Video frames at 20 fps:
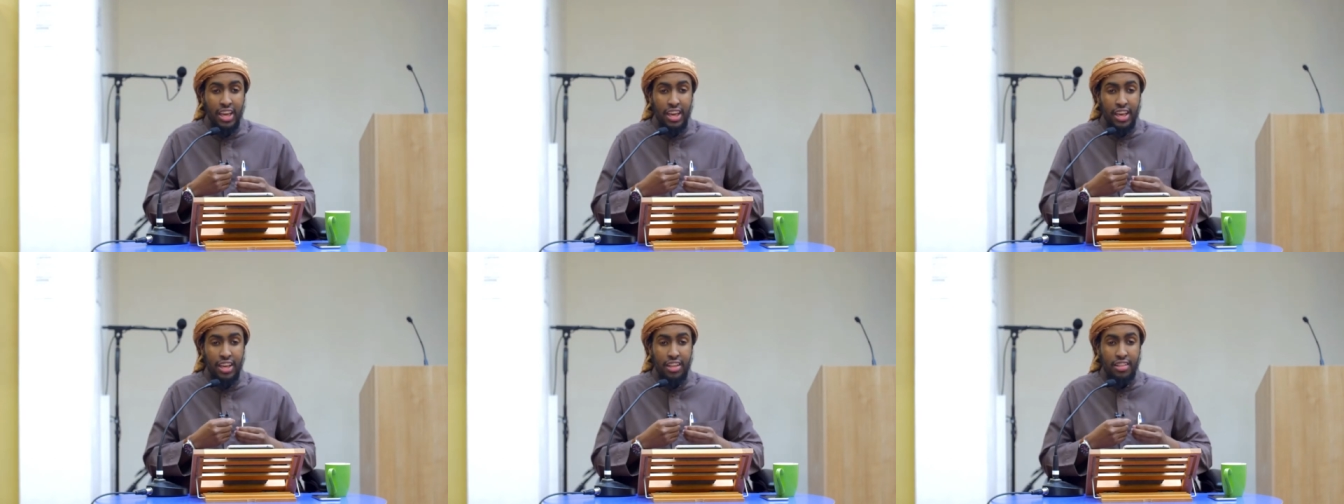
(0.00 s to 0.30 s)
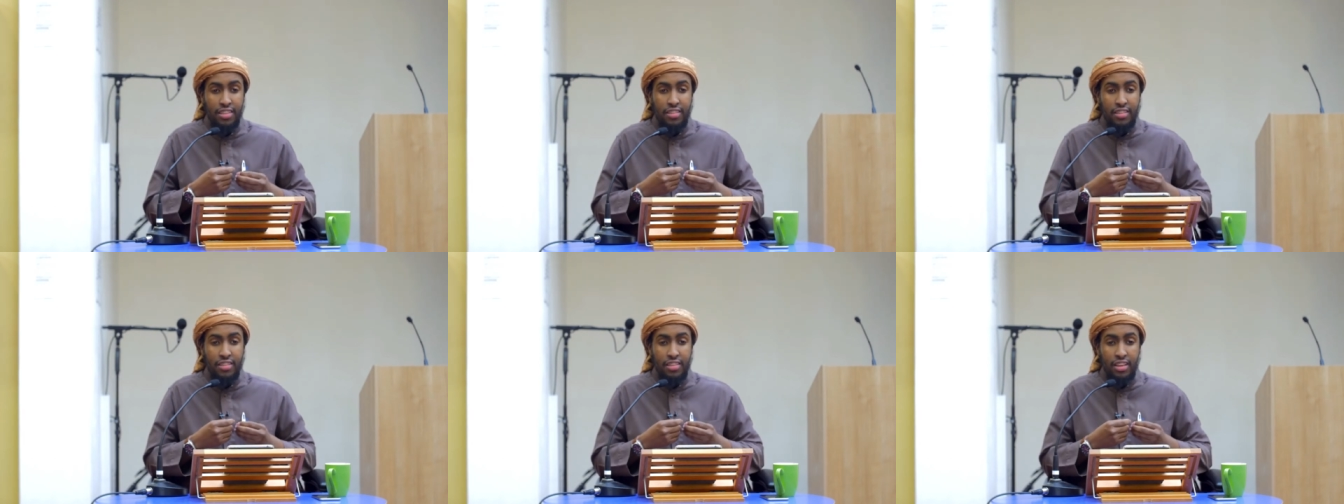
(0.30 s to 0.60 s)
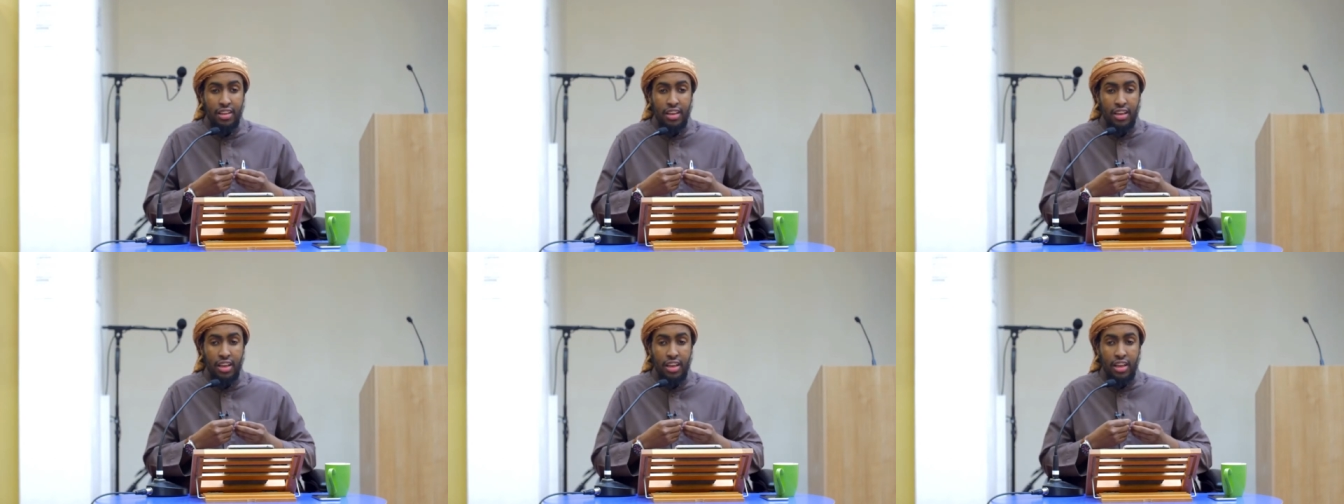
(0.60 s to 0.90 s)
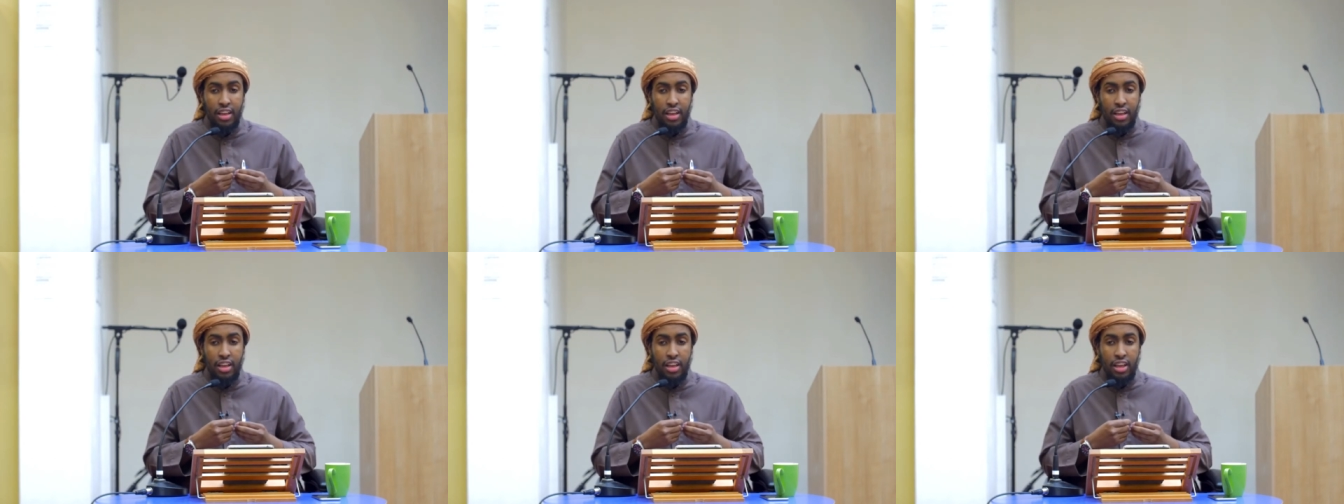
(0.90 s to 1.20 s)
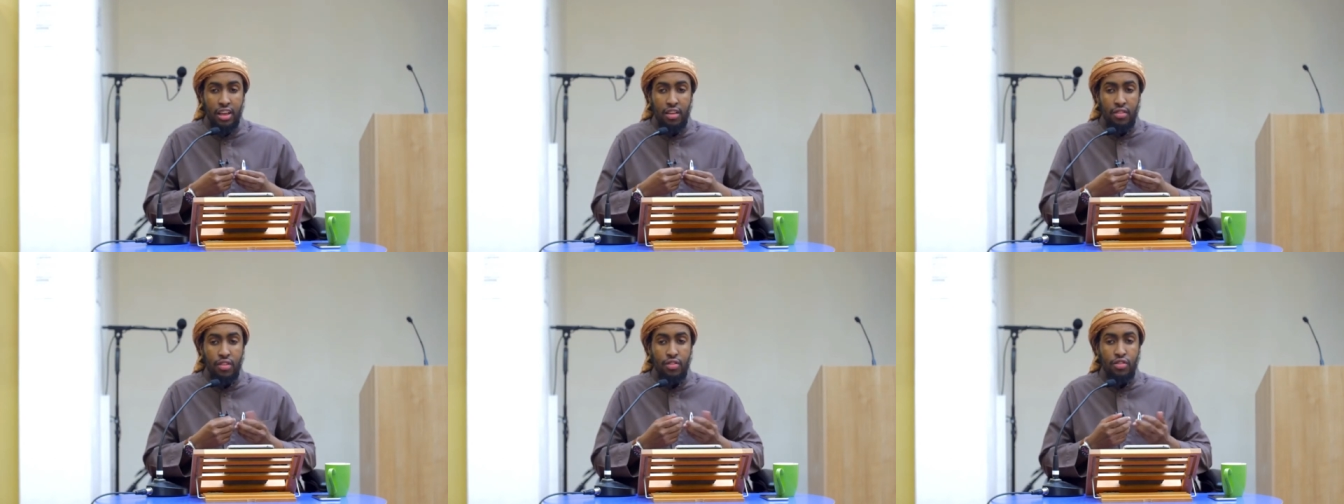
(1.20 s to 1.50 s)
it's,
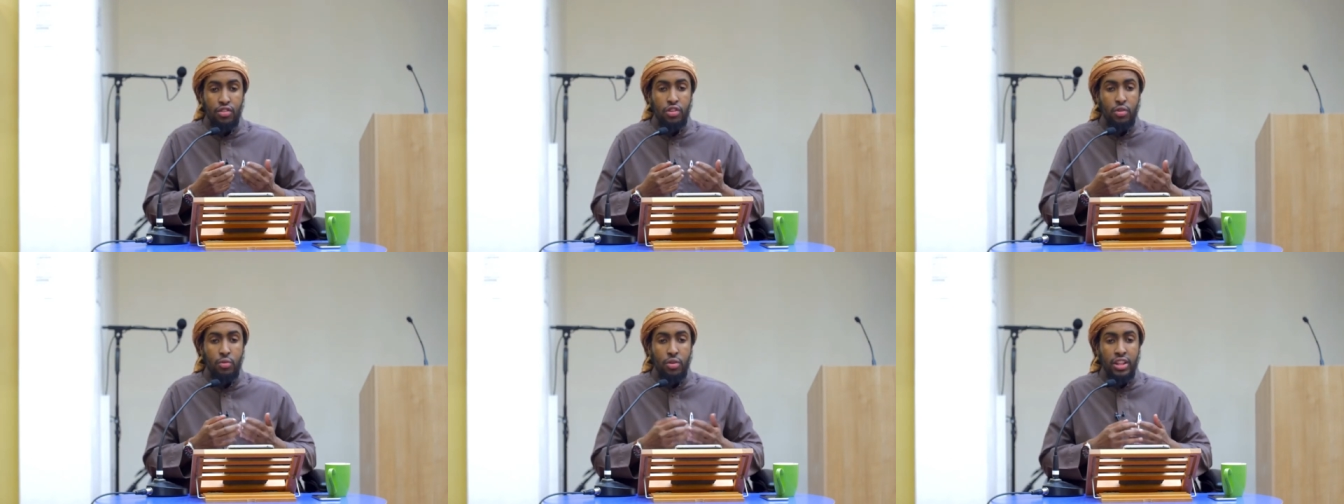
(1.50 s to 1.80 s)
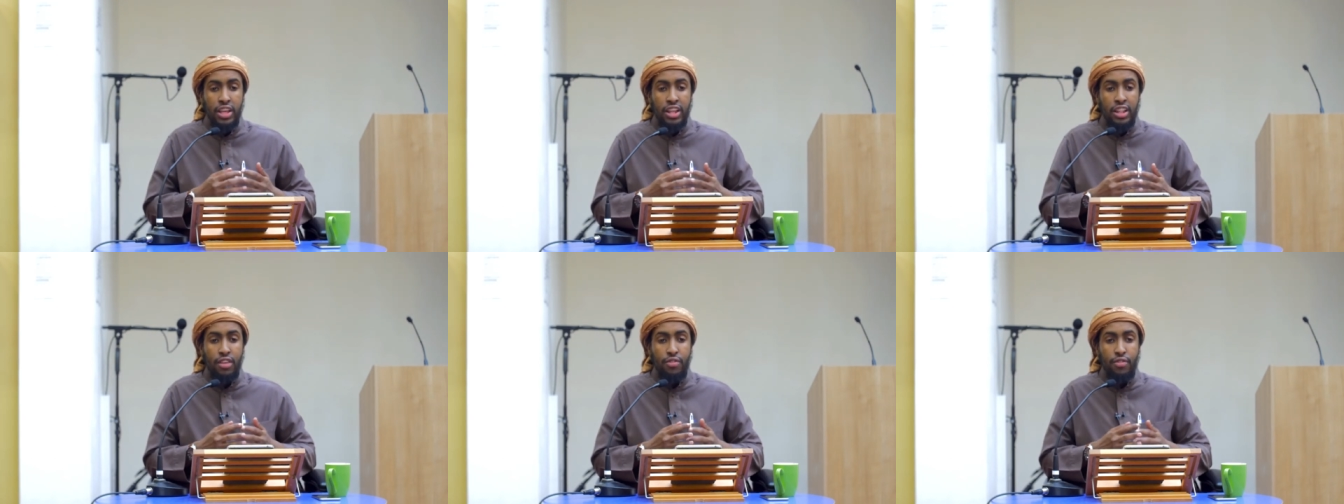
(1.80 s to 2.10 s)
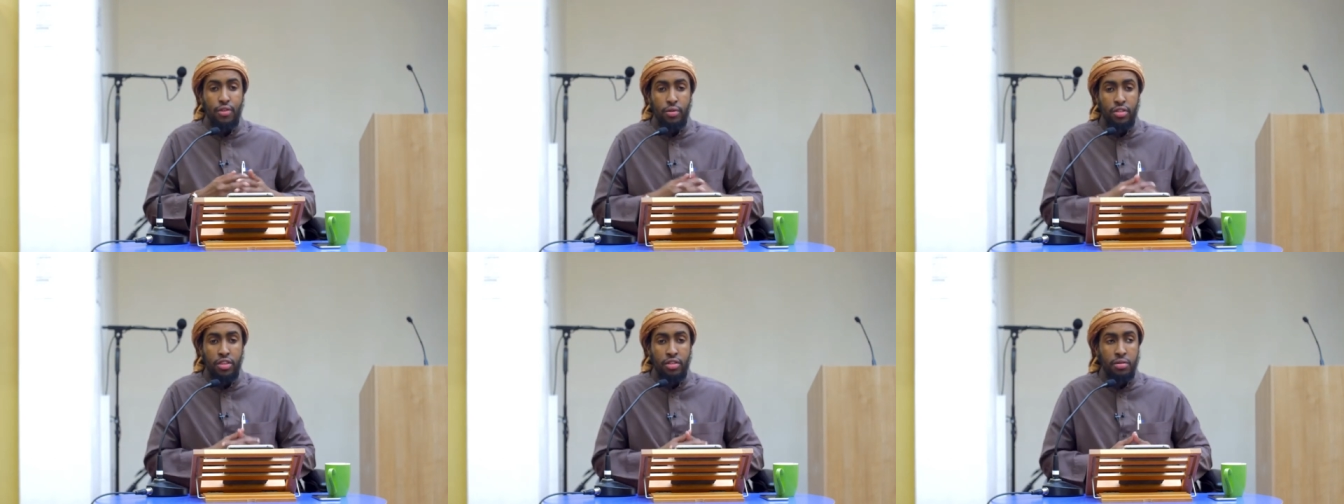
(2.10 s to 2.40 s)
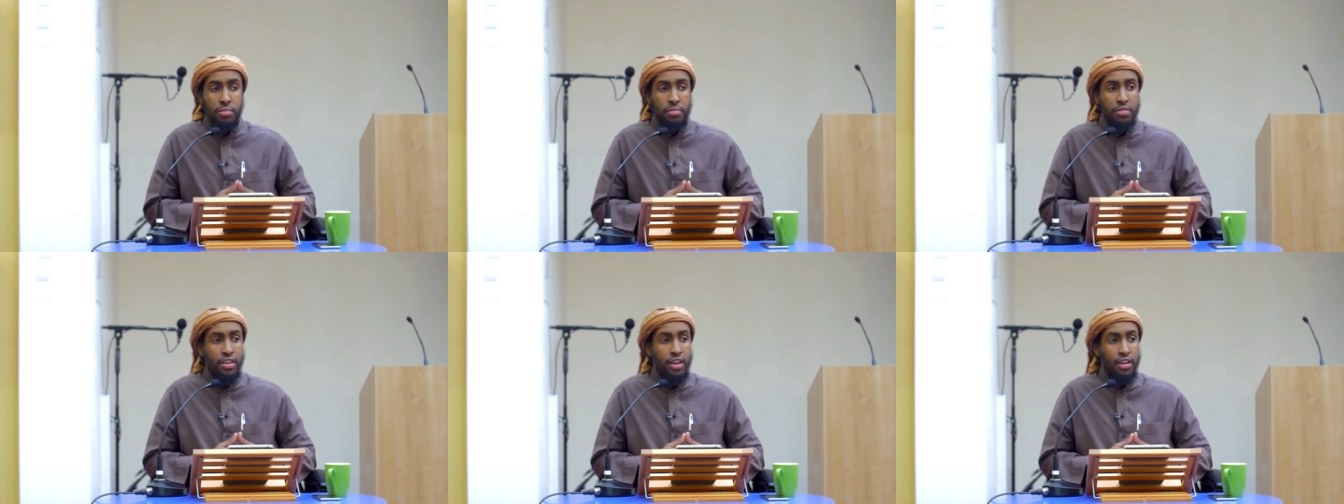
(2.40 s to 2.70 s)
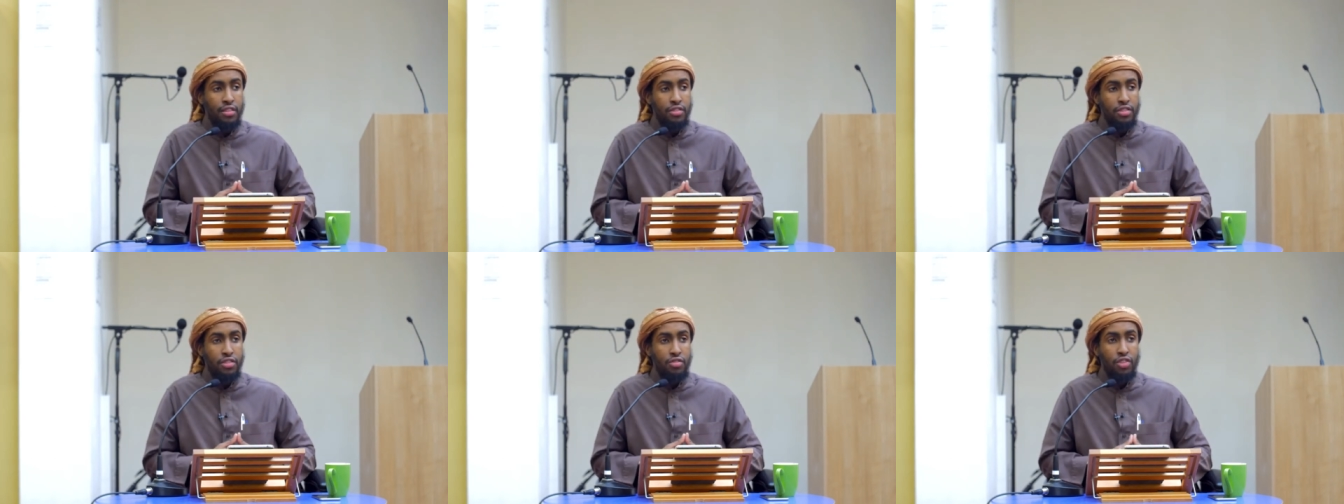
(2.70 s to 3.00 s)
even if you see when they differ within
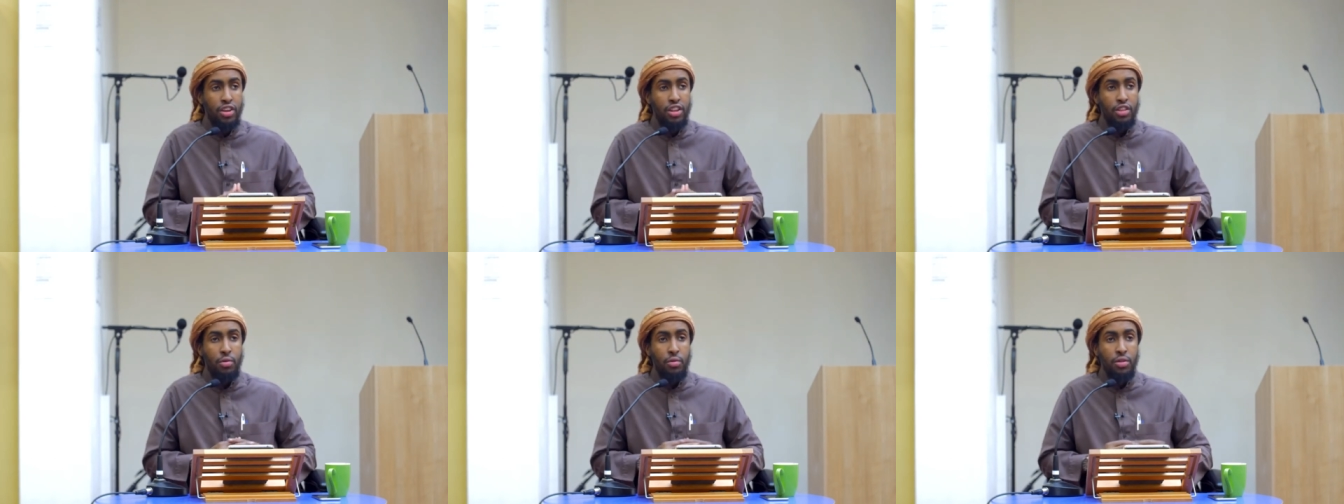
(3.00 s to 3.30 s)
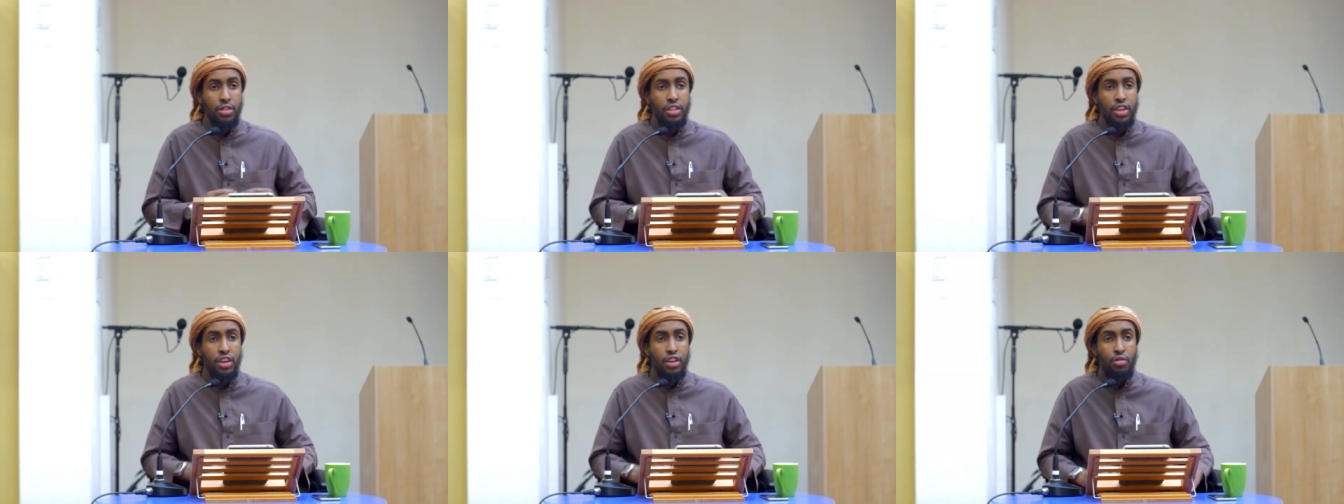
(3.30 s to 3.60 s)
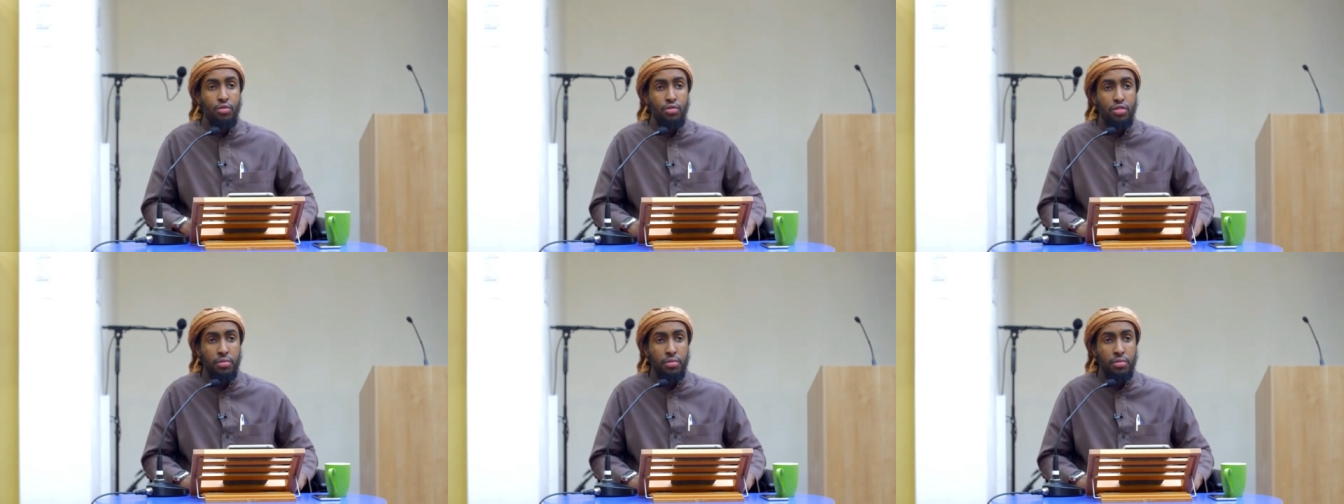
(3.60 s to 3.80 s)
themselves, straight away what do they accuse